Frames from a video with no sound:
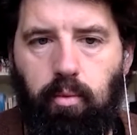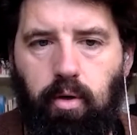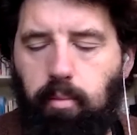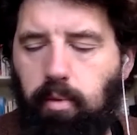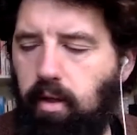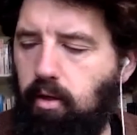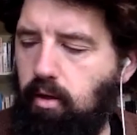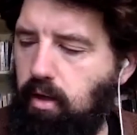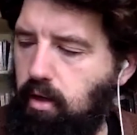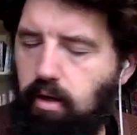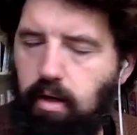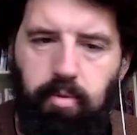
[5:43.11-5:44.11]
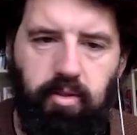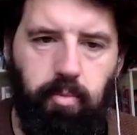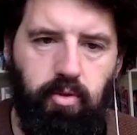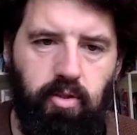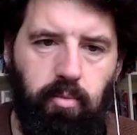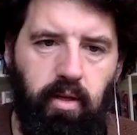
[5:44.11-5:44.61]
And we're going to be like, okay, your hip is
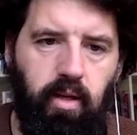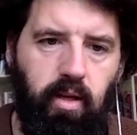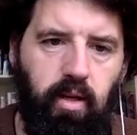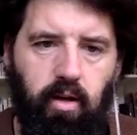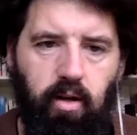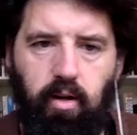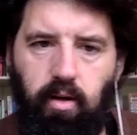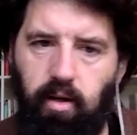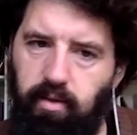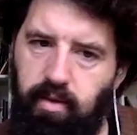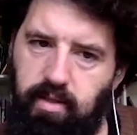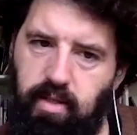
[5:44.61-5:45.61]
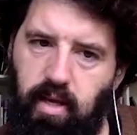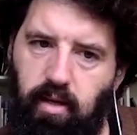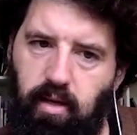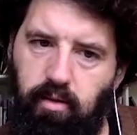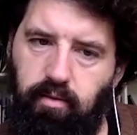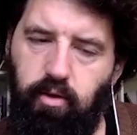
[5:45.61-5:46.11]
supposed to be here. You need this
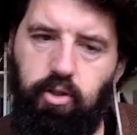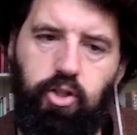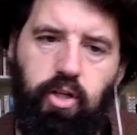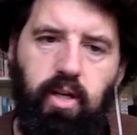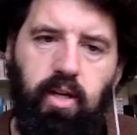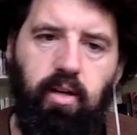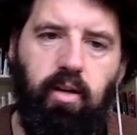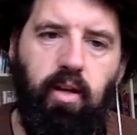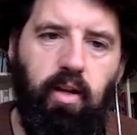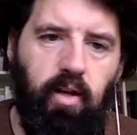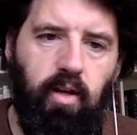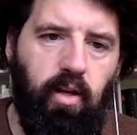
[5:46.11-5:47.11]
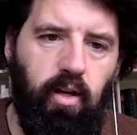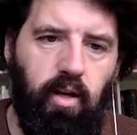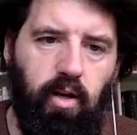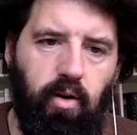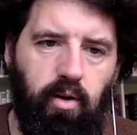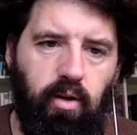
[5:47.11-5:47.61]
angle of your shin. You
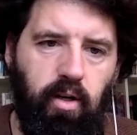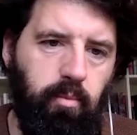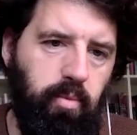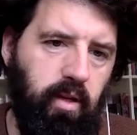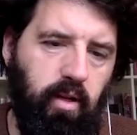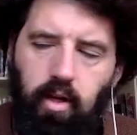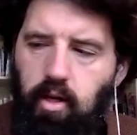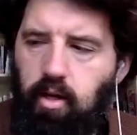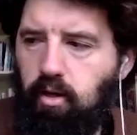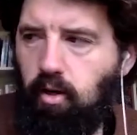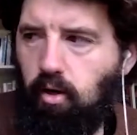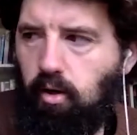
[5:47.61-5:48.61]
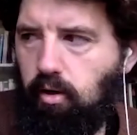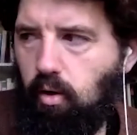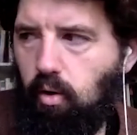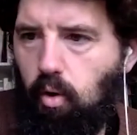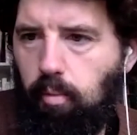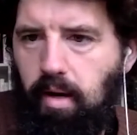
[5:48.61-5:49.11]
know, you need to be, your
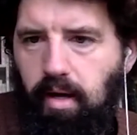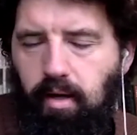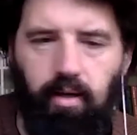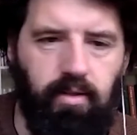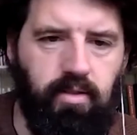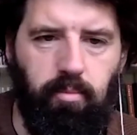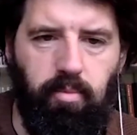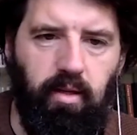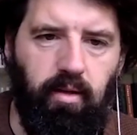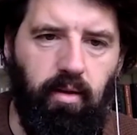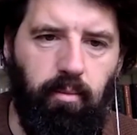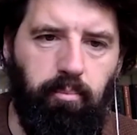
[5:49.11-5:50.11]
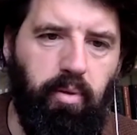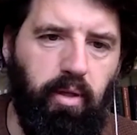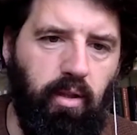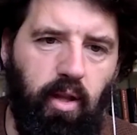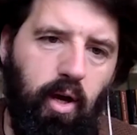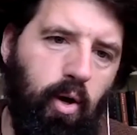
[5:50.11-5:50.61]
whole body needs to be
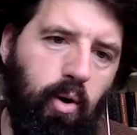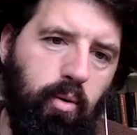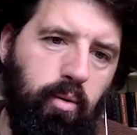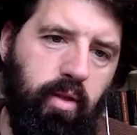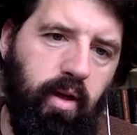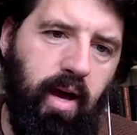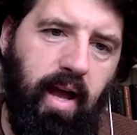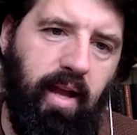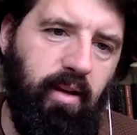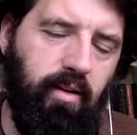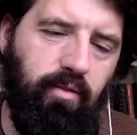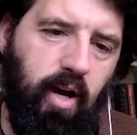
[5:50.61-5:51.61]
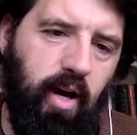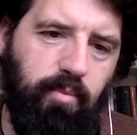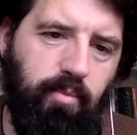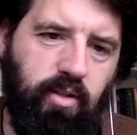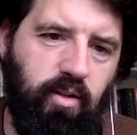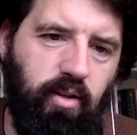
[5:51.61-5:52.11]
below the height of the
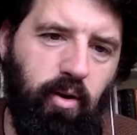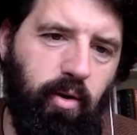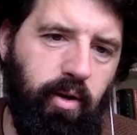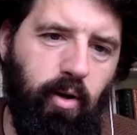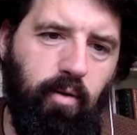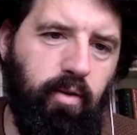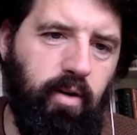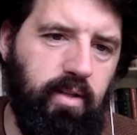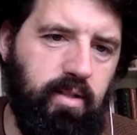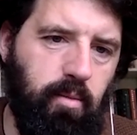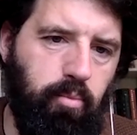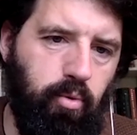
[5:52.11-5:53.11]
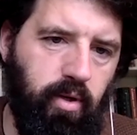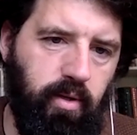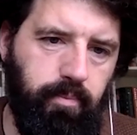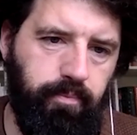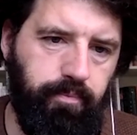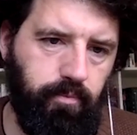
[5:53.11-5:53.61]
object you're going over at some point.